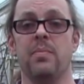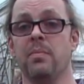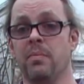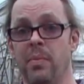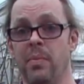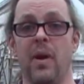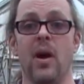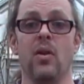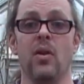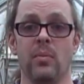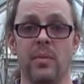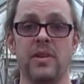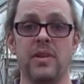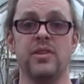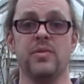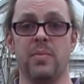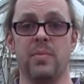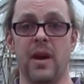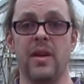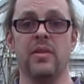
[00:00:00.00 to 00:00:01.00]
by all means
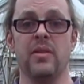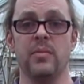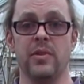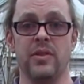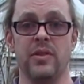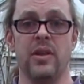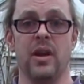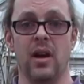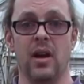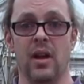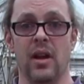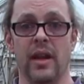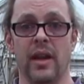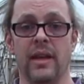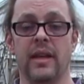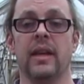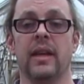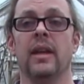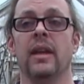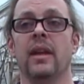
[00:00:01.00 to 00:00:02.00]
spray them with
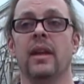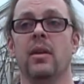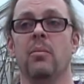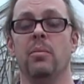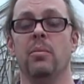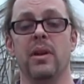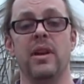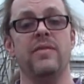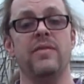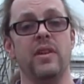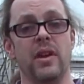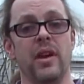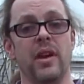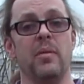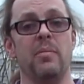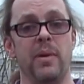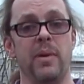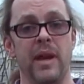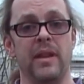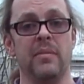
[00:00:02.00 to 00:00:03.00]
garlic. But if you're
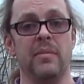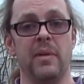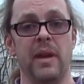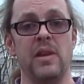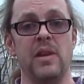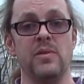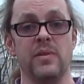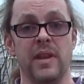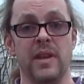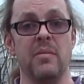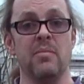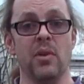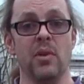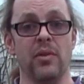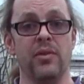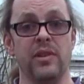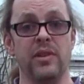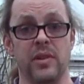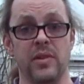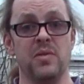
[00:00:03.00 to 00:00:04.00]
going to pick the beans within a
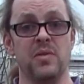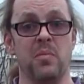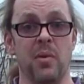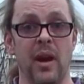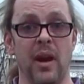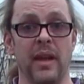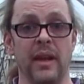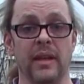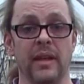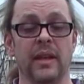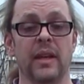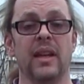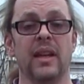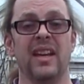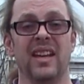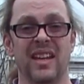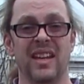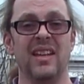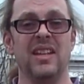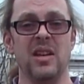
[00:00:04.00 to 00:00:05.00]
month of you spraying,
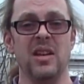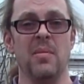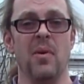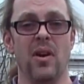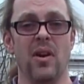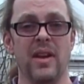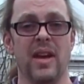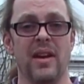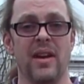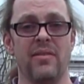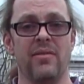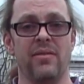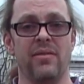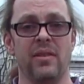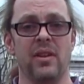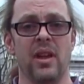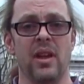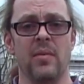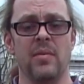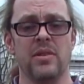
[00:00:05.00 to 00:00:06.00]
you might get a
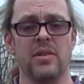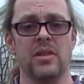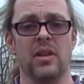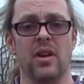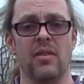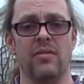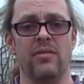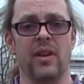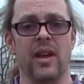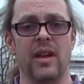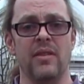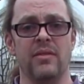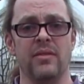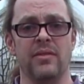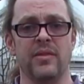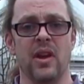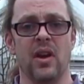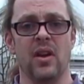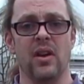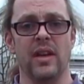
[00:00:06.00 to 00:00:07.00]
slight flavour
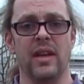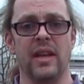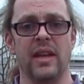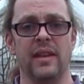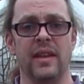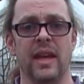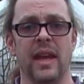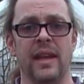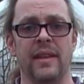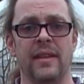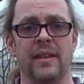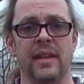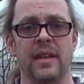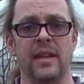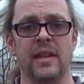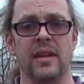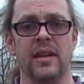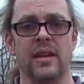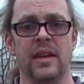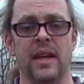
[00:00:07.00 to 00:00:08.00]
of garlic in
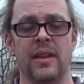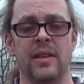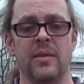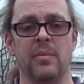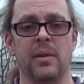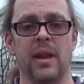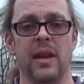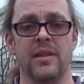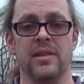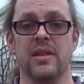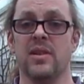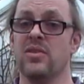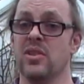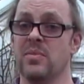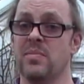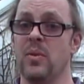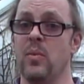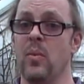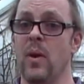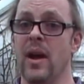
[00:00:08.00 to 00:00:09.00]
the plant, so
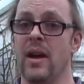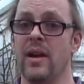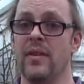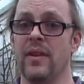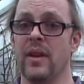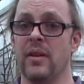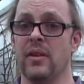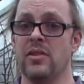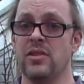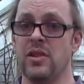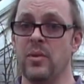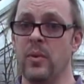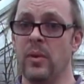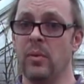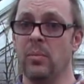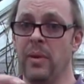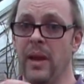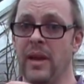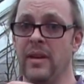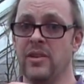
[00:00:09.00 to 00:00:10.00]
just be wary of that, because it
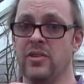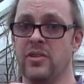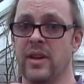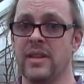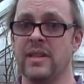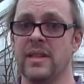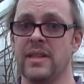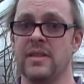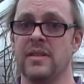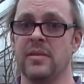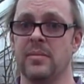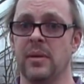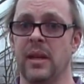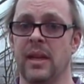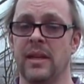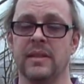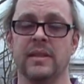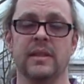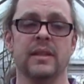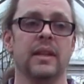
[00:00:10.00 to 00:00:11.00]
will penetrate into the
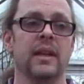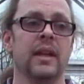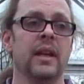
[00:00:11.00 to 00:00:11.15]
plant.